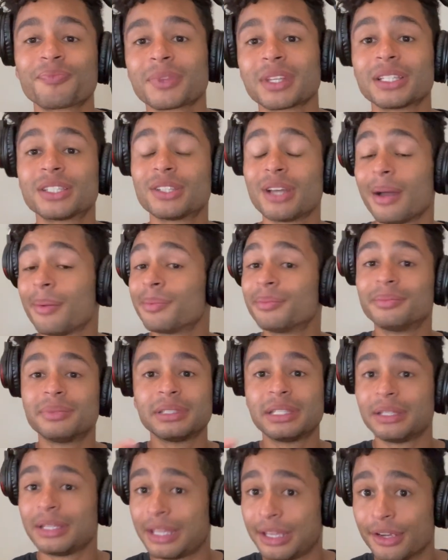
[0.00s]
So
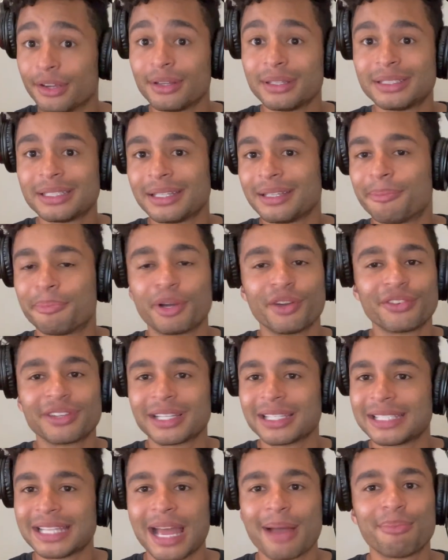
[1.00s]
here's a perfect
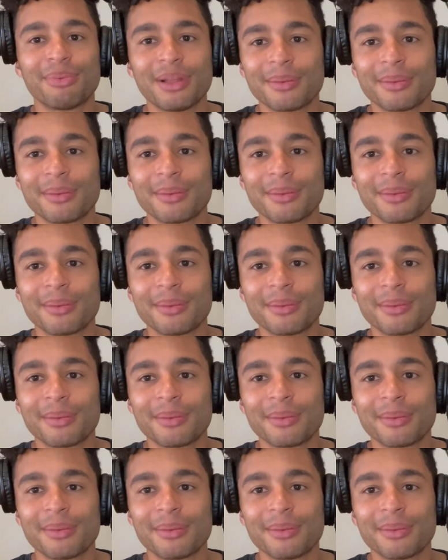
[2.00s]
example.